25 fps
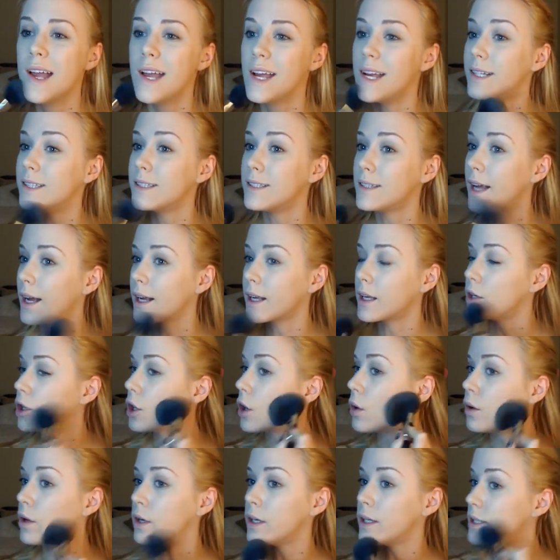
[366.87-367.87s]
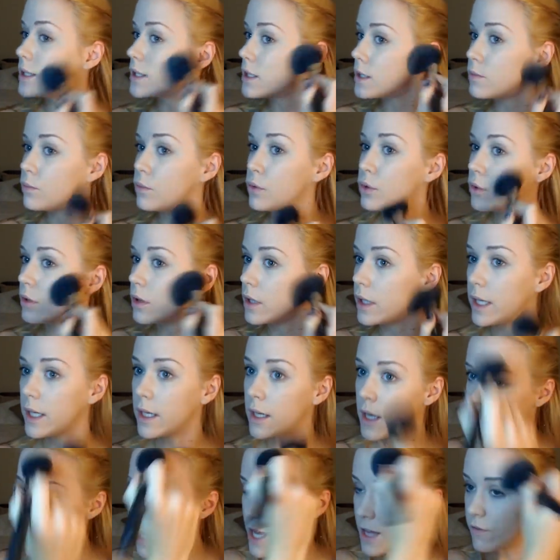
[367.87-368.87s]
it's not going to go on as smoothly